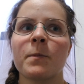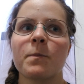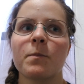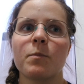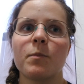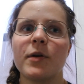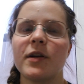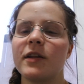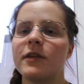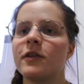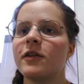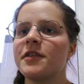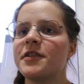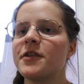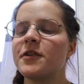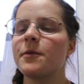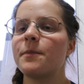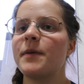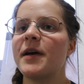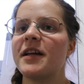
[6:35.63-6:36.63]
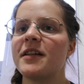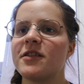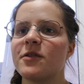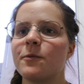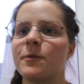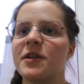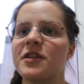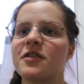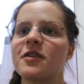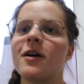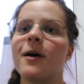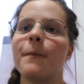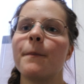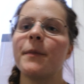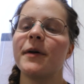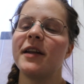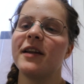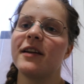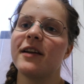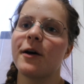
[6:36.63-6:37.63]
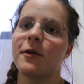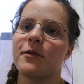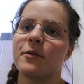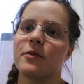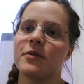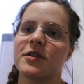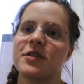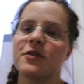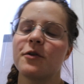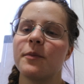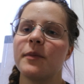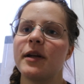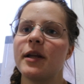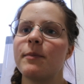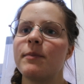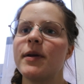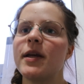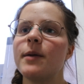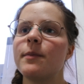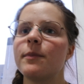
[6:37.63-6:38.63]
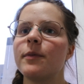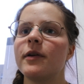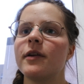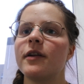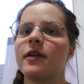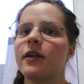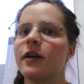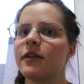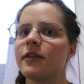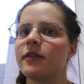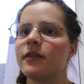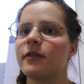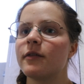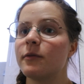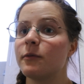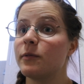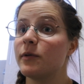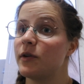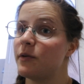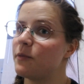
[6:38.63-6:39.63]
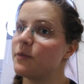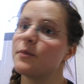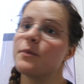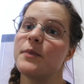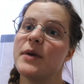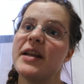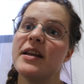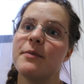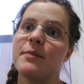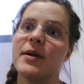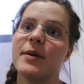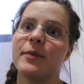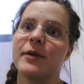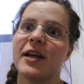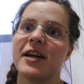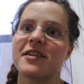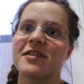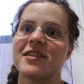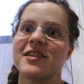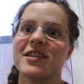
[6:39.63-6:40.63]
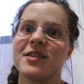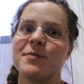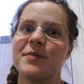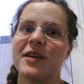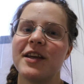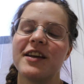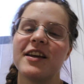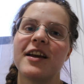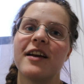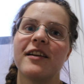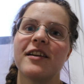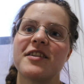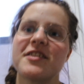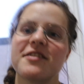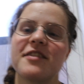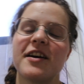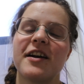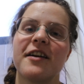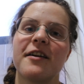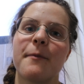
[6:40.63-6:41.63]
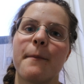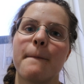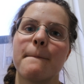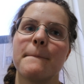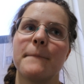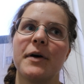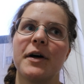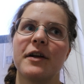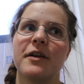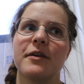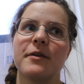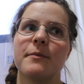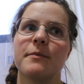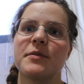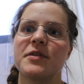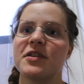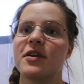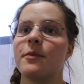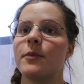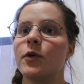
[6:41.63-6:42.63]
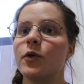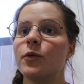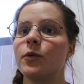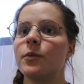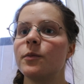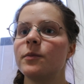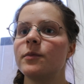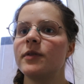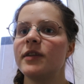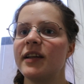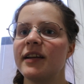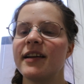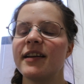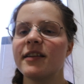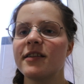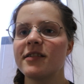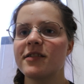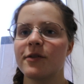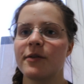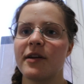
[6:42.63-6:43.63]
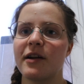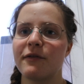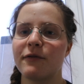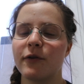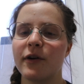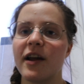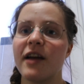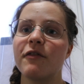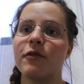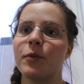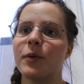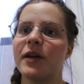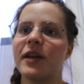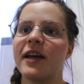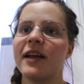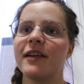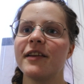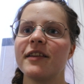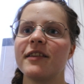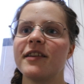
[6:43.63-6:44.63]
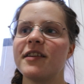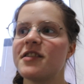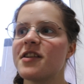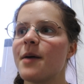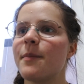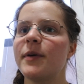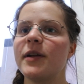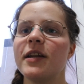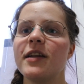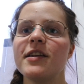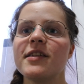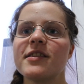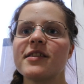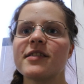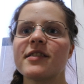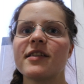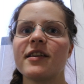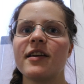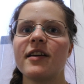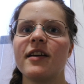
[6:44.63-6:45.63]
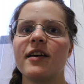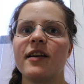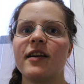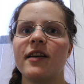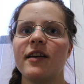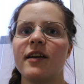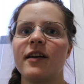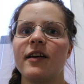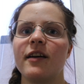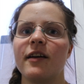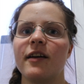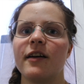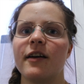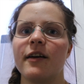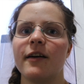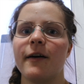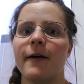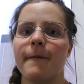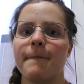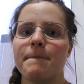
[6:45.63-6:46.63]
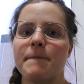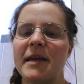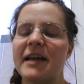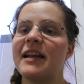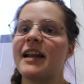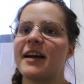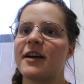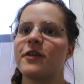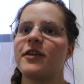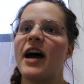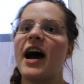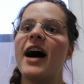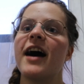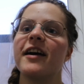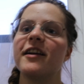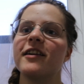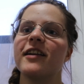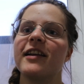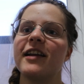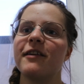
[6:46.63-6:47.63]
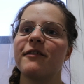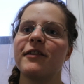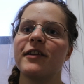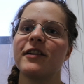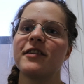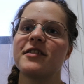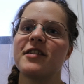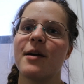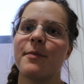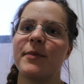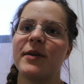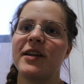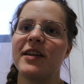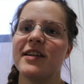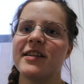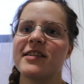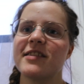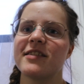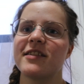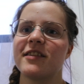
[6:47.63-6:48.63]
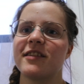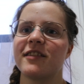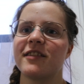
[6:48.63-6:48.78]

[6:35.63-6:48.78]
But it also depends on which company. Now there were so many people, and not, well, many people actually speaking English there. But some who didn't, so therefore everyone held it in Japanese. And like on a higher level Japanese.